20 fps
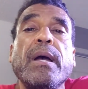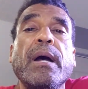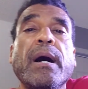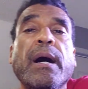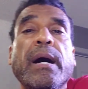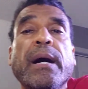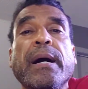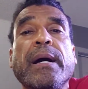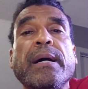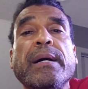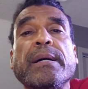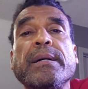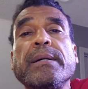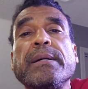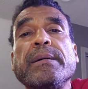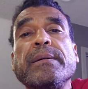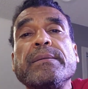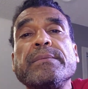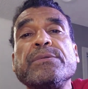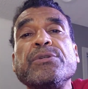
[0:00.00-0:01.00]
uh,
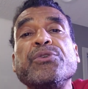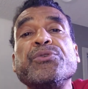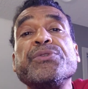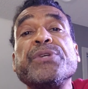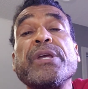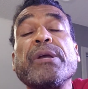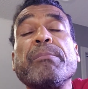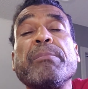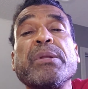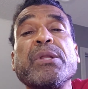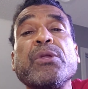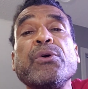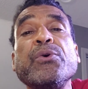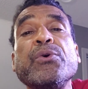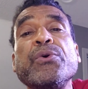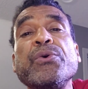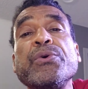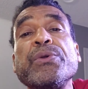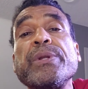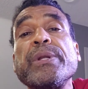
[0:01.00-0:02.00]
using a
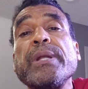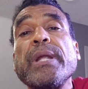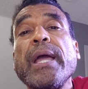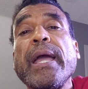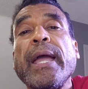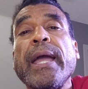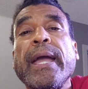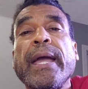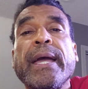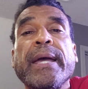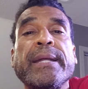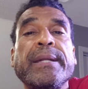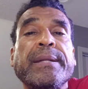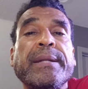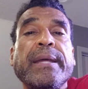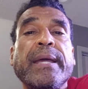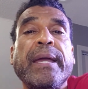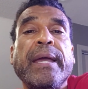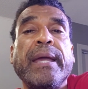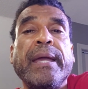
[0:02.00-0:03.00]
balloon
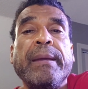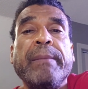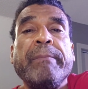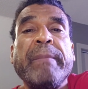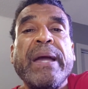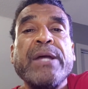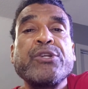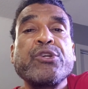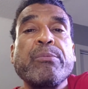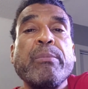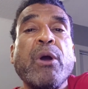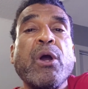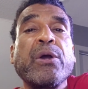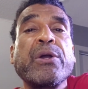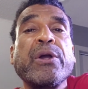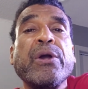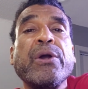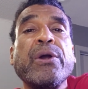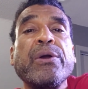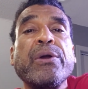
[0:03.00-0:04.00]
and a magic
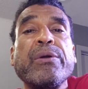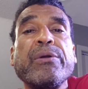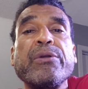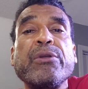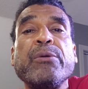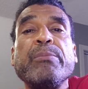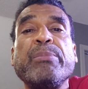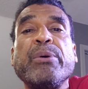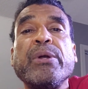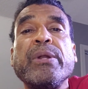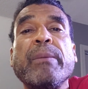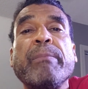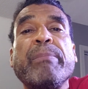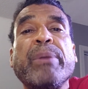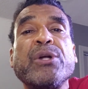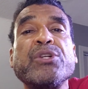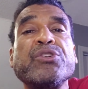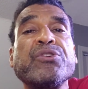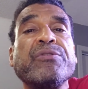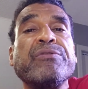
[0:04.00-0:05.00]
marker. You put a
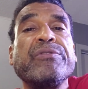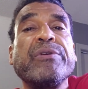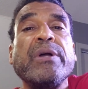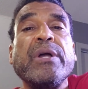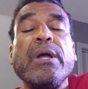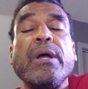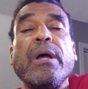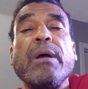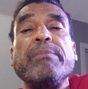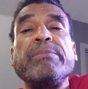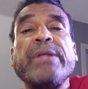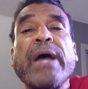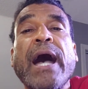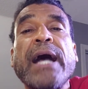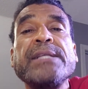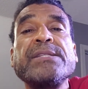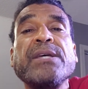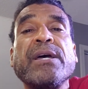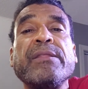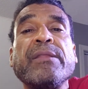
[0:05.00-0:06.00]
bunch of
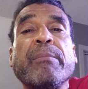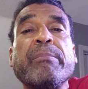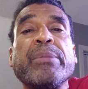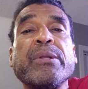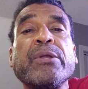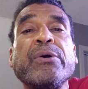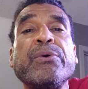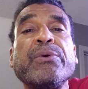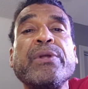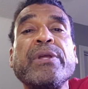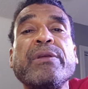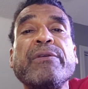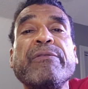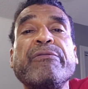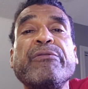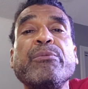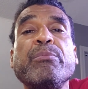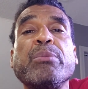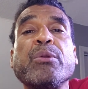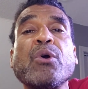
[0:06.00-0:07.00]
dots on the balloon. And
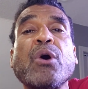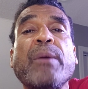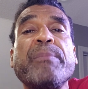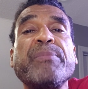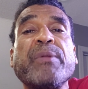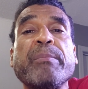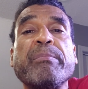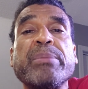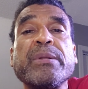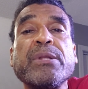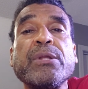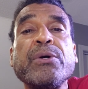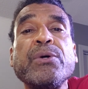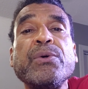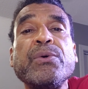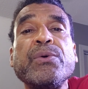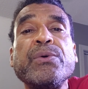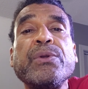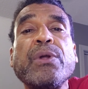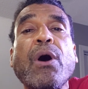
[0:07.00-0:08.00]
if you blow up the
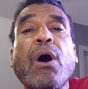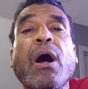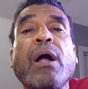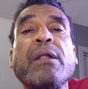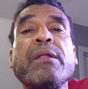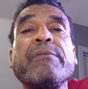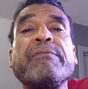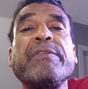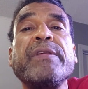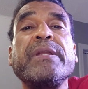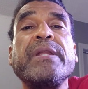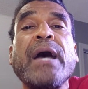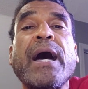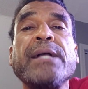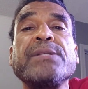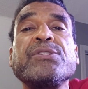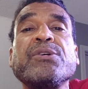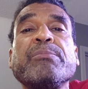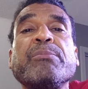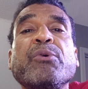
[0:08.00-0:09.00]
balloon, all of the
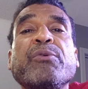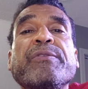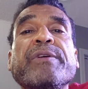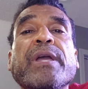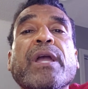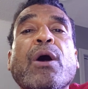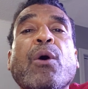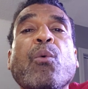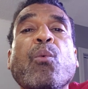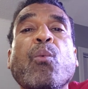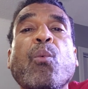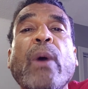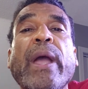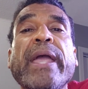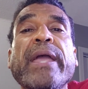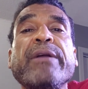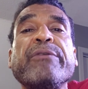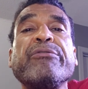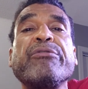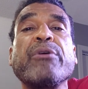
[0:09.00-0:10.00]
dots are moving
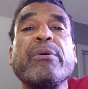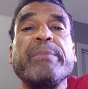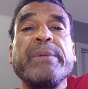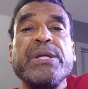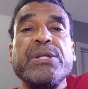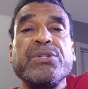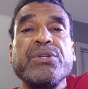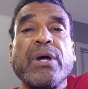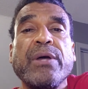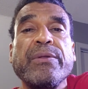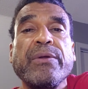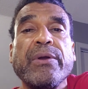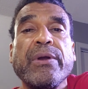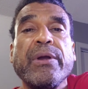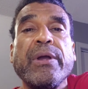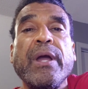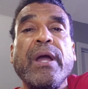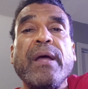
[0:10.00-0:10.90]
away from each other.